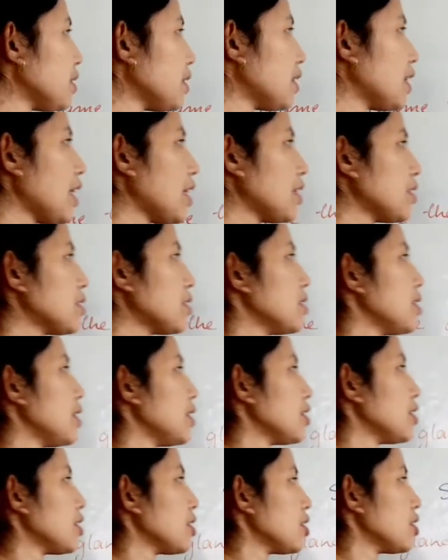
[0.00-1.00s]
glands
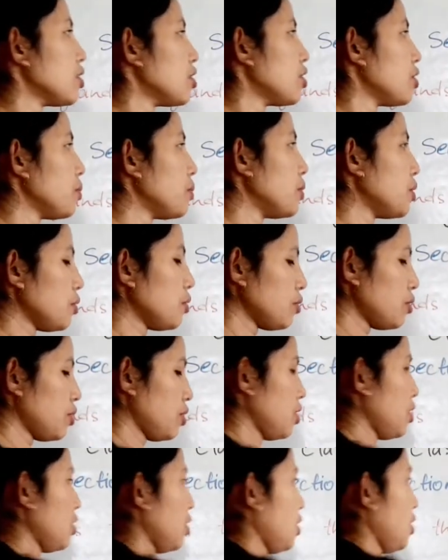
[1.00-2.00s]
that contribute
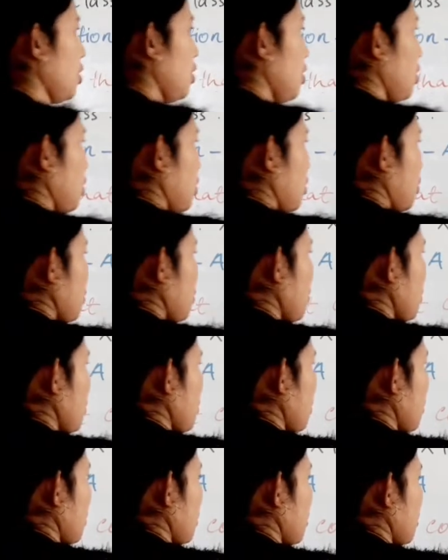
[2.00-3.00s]
to
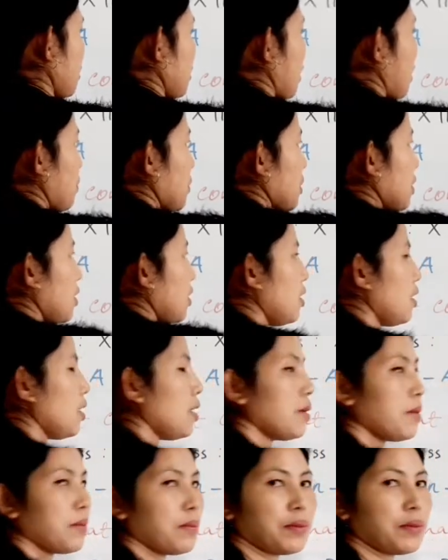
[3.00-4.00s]
seminal
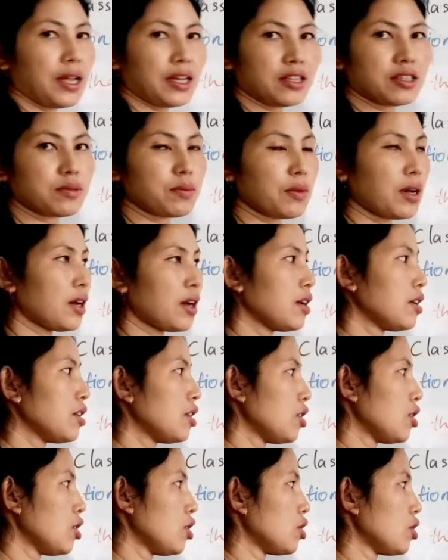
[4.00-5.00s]
plasma.
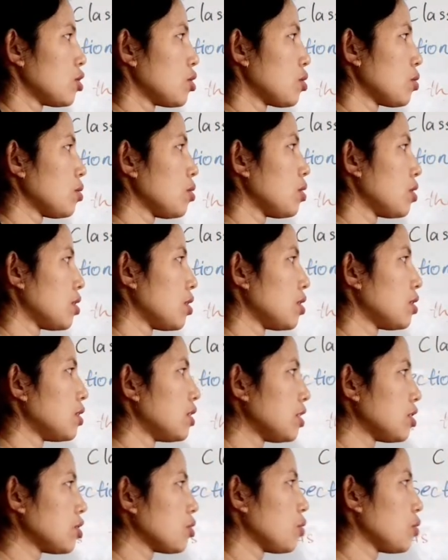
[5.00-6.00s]
So
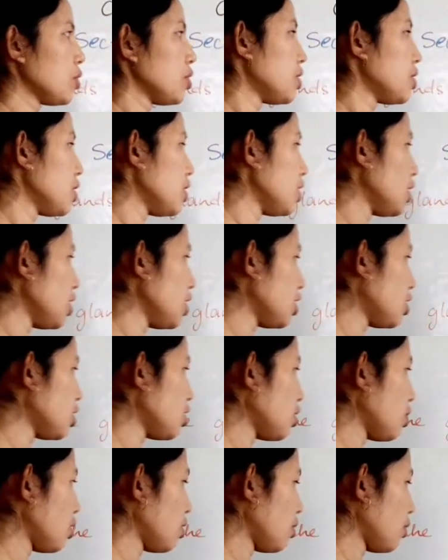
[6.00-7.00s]
this question
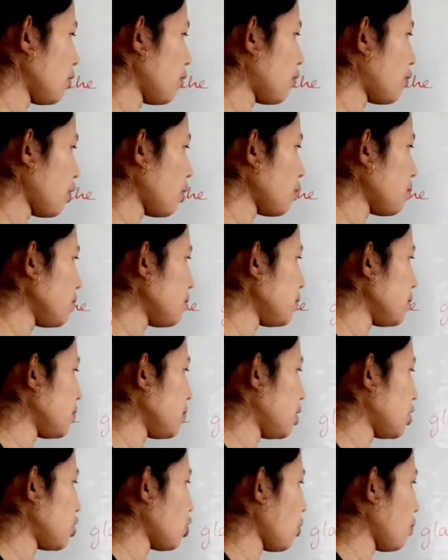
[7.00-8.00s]
is from
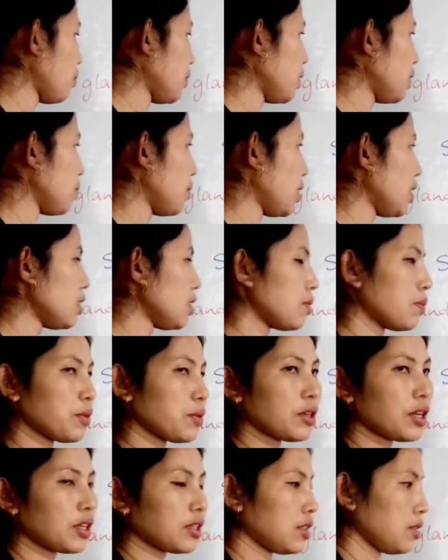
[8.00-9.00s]
the topic male
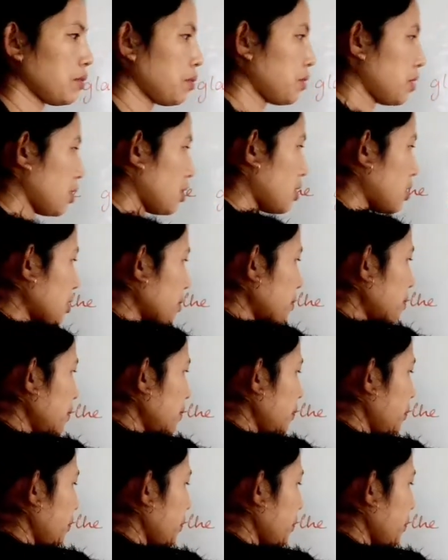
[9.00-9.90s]
reproductive system